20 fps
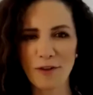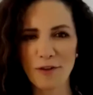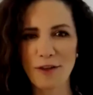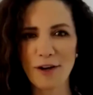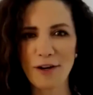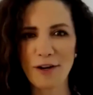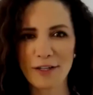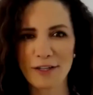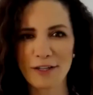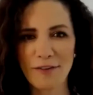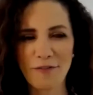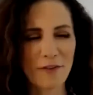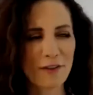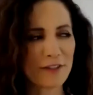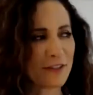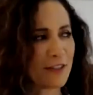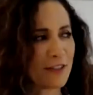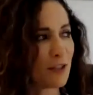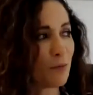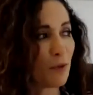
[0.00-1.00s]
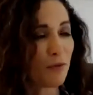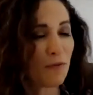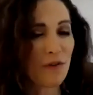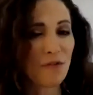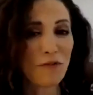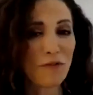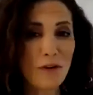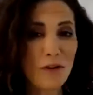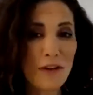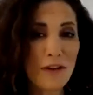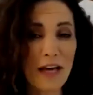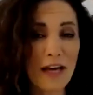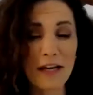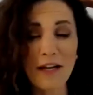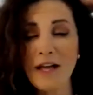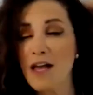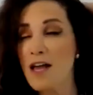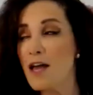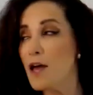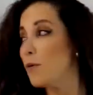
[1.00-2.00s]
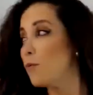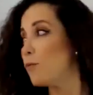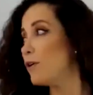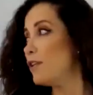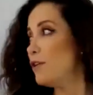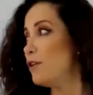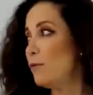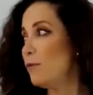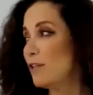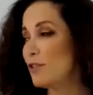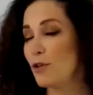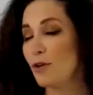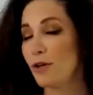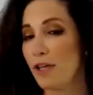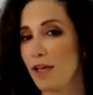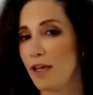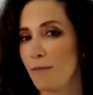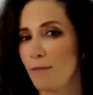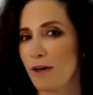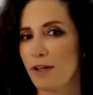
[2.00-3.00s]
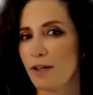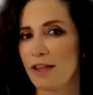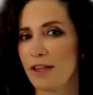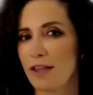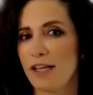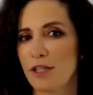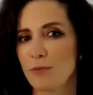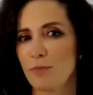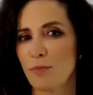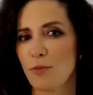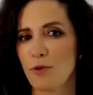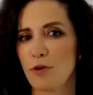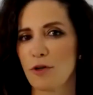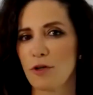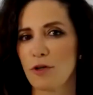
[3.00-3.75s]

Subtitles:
there are differences. But before that, when you were talking about leaders born